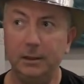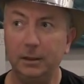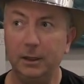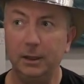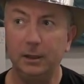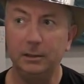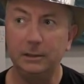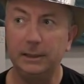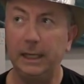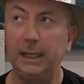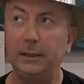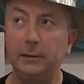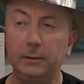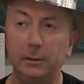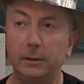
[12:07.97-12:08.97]
uh,
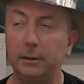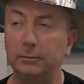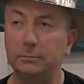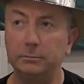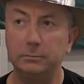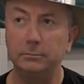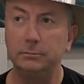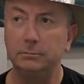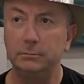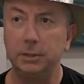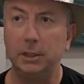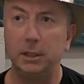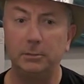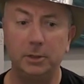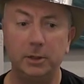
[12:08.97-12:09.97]
date or
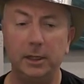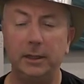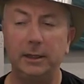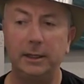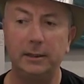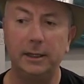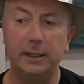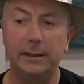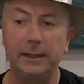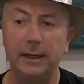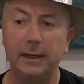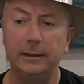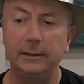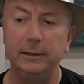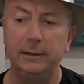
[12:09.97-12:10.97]
plum or anything like
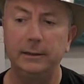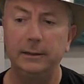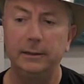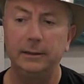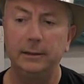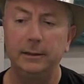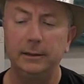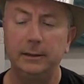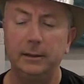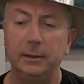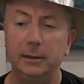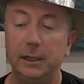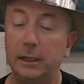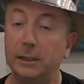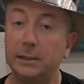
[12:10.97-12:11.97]
that,
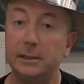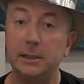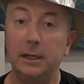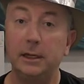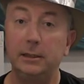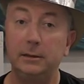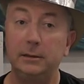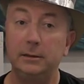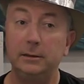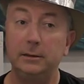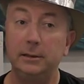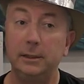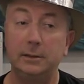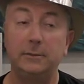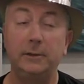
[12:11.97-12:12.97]
it is not,
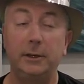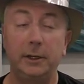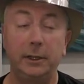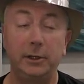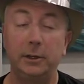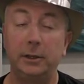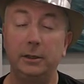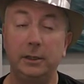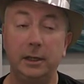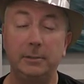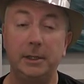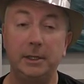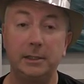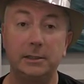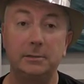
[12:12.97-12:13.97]
it's very good. I
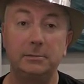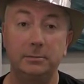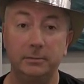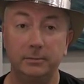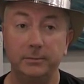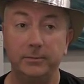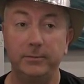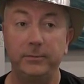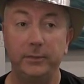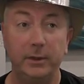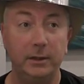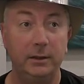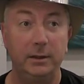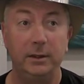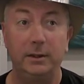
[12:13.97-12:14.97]
mean, it's,
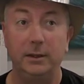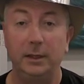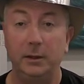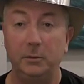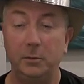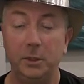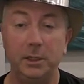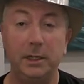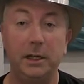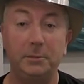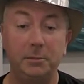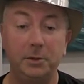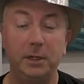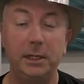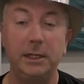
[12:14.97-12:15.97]
it went down
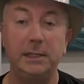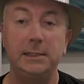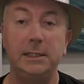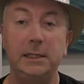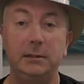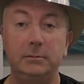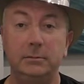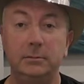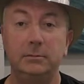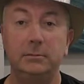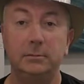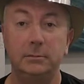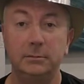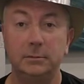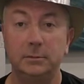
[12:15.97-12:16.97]
pretty easy.
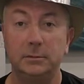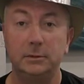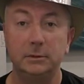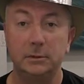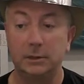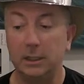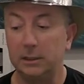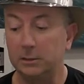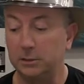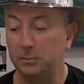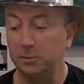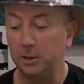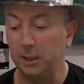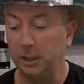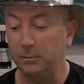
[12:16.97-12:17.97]
It's not
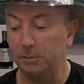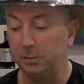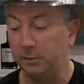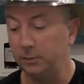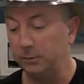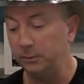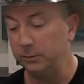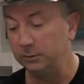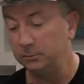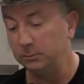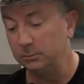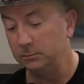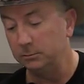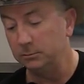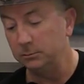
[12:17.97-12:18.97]
super high proof,
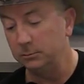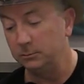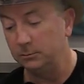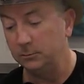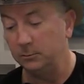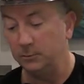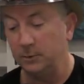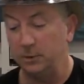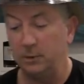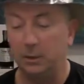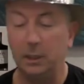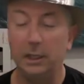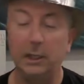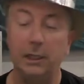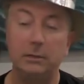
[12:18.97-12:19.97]

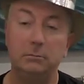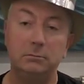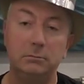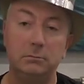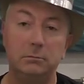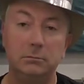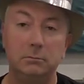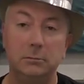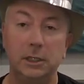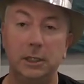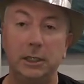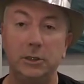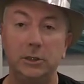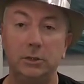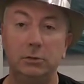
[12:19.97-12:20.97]
90,
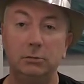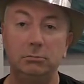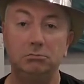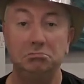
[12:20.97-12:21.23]
92.